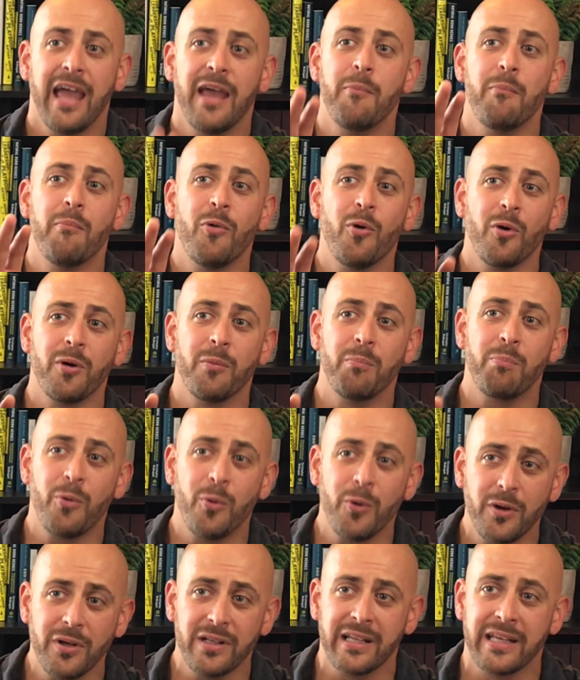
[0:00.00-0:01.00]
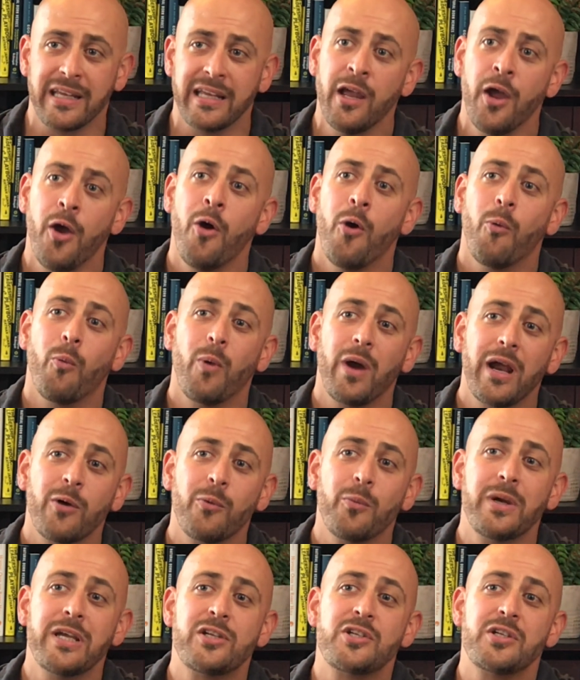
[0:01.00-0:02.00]
and more importantly, where
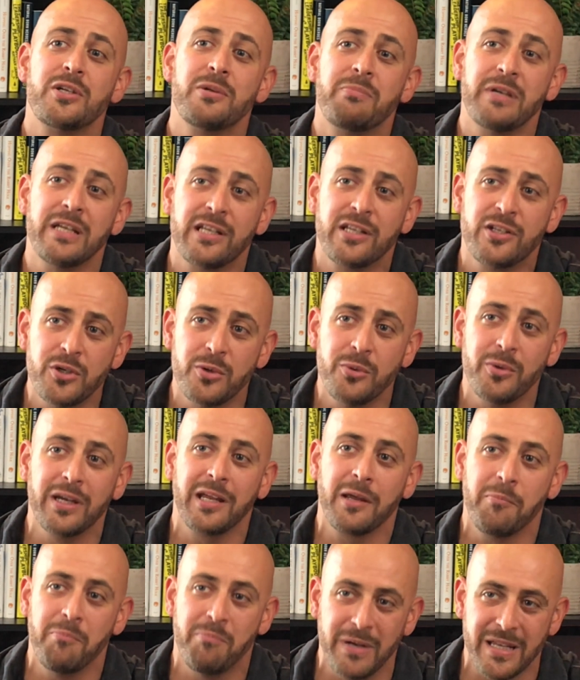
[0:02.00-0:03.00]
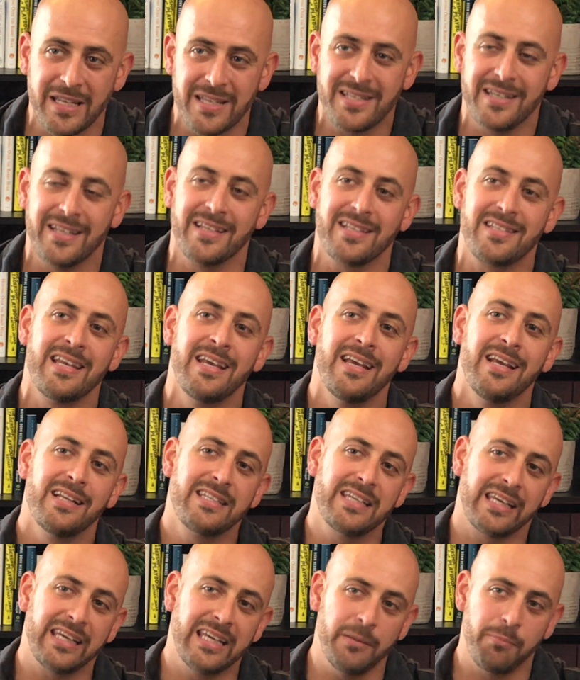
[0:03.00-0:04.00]
we should be doing business
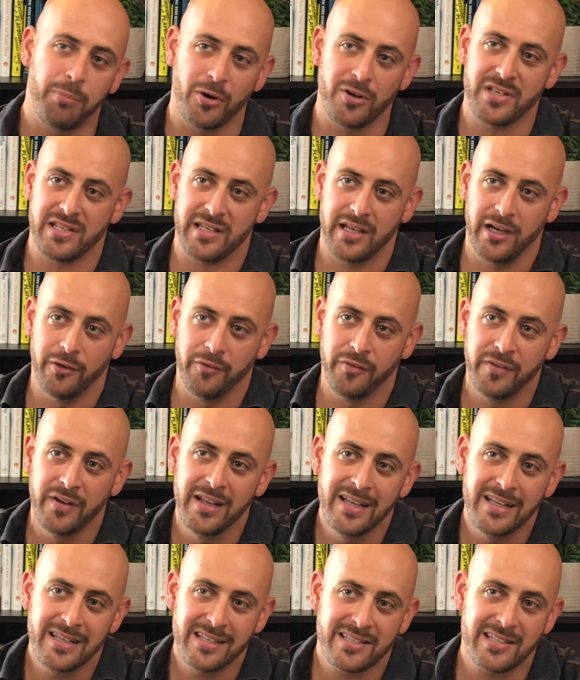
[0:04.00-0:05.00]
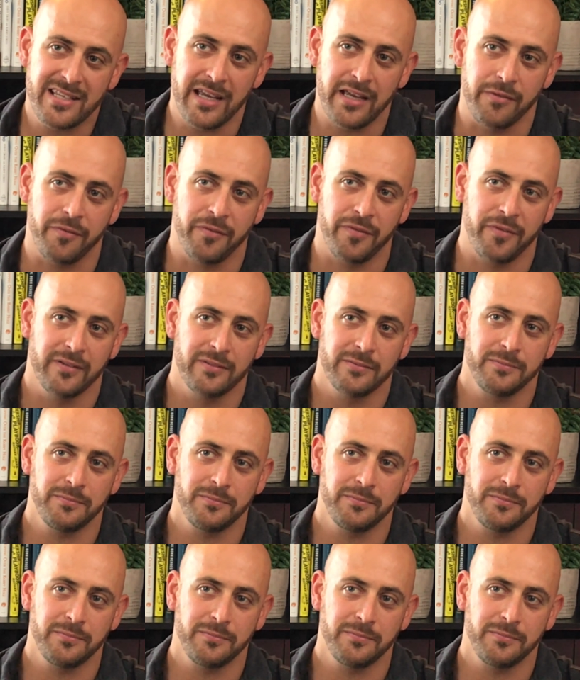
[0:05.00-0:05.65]
to keep ourselves safe.